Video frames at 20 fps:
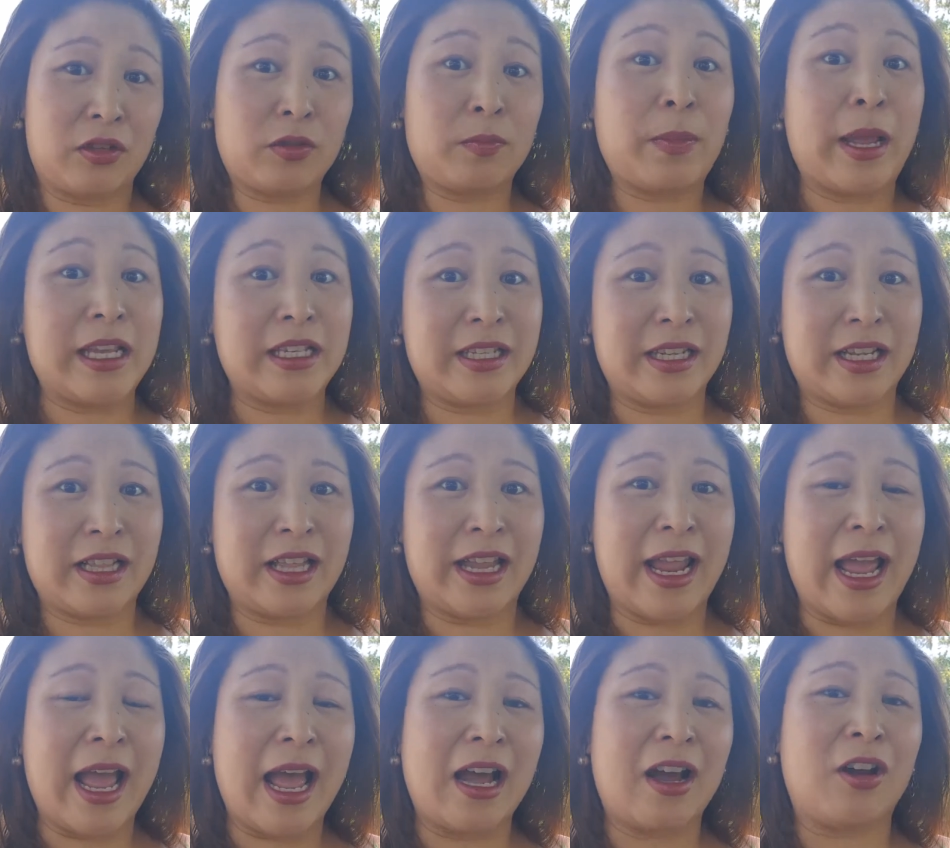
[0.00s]

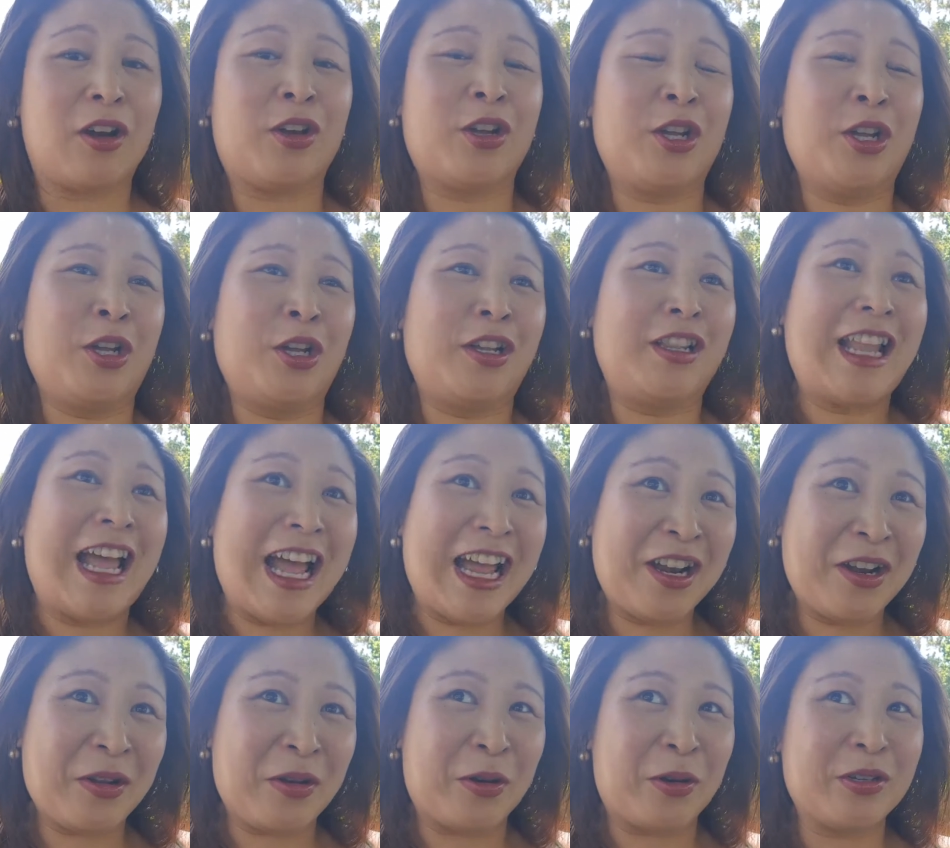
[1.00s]
basically our
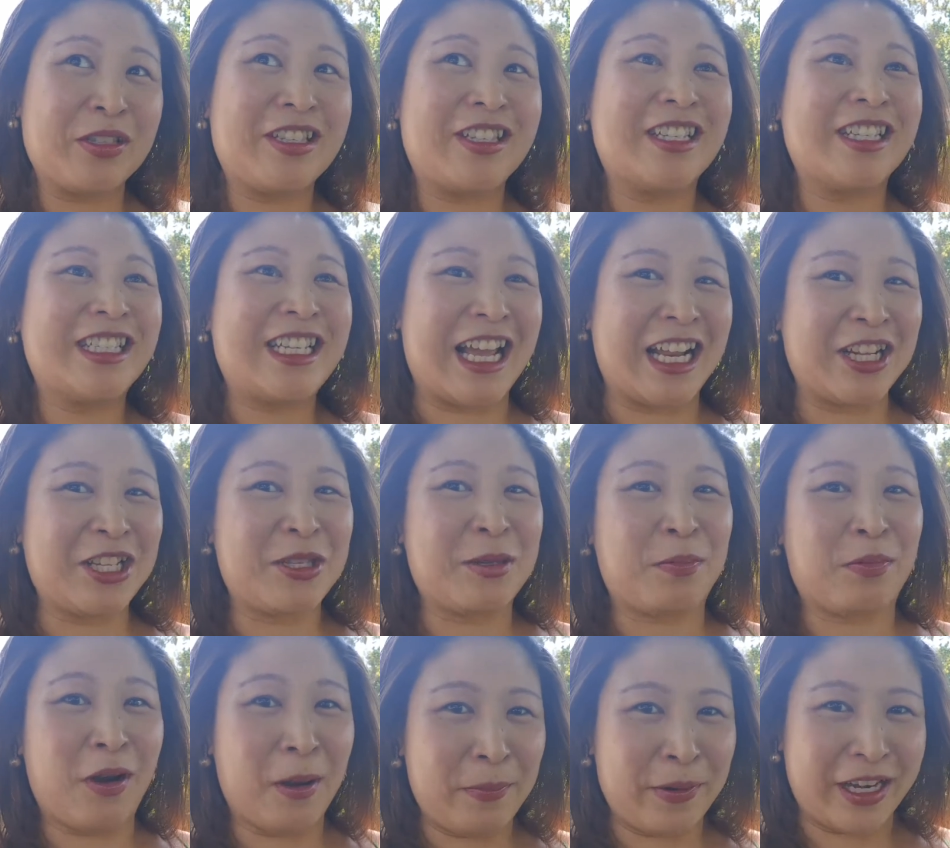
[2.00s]
landlords, tenants'
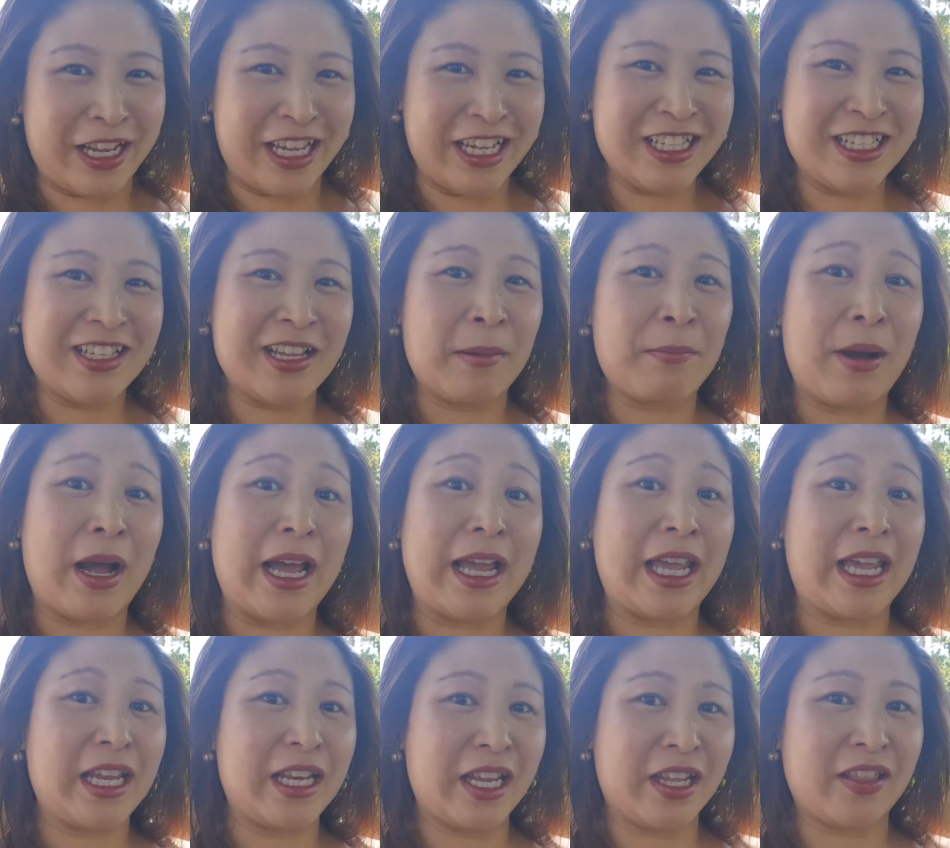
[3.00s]
properties, by
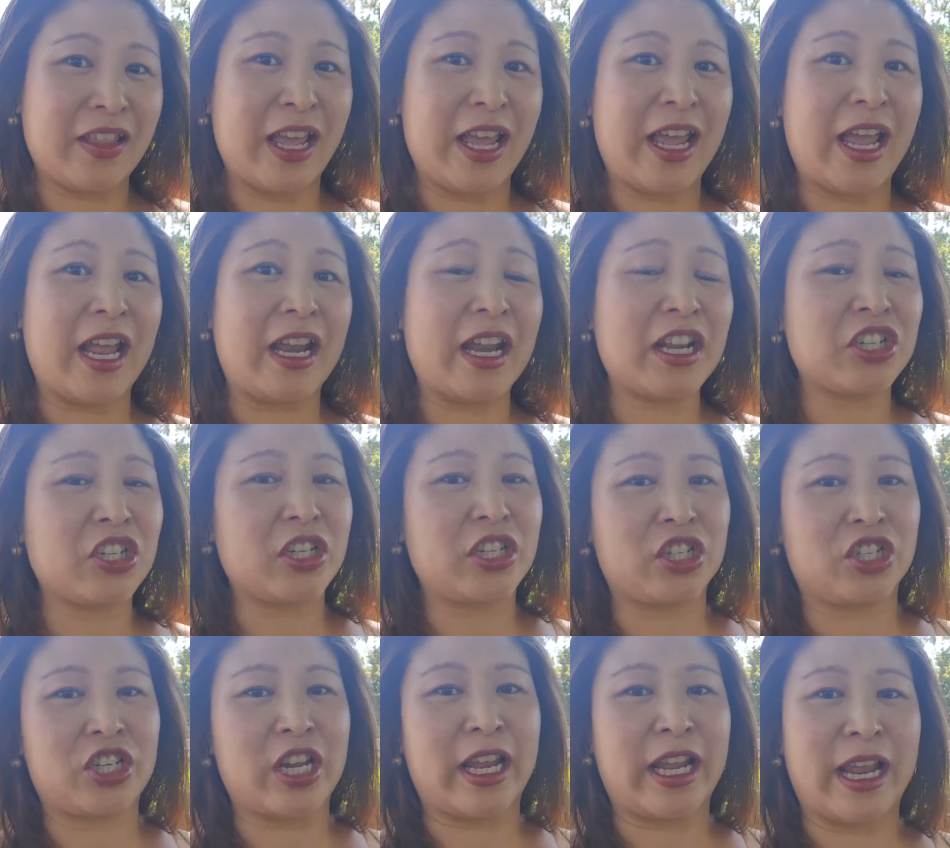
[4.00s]
eating there and actually
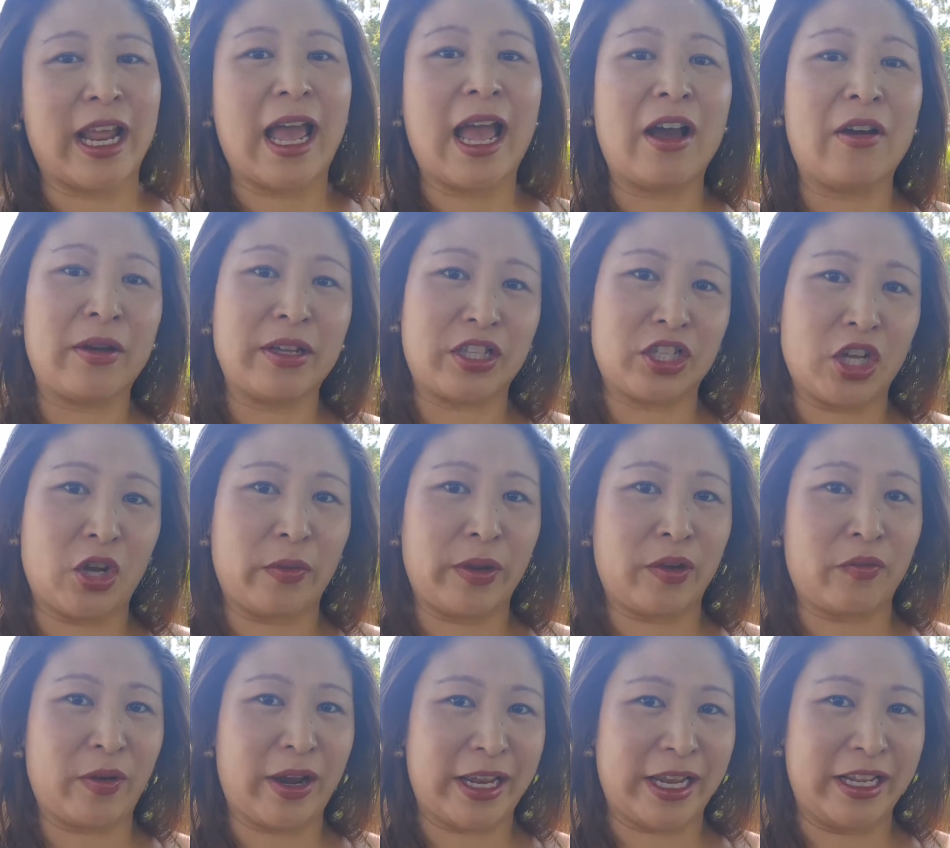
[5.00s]
just checking out how it's
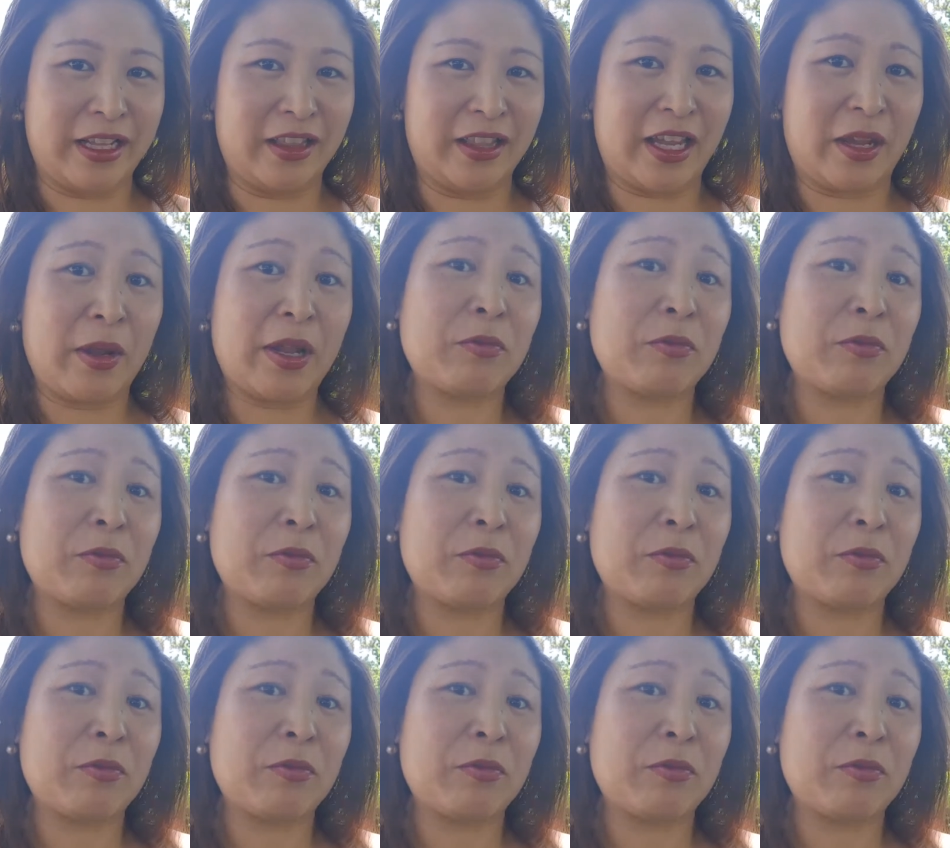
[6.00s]
going regularly.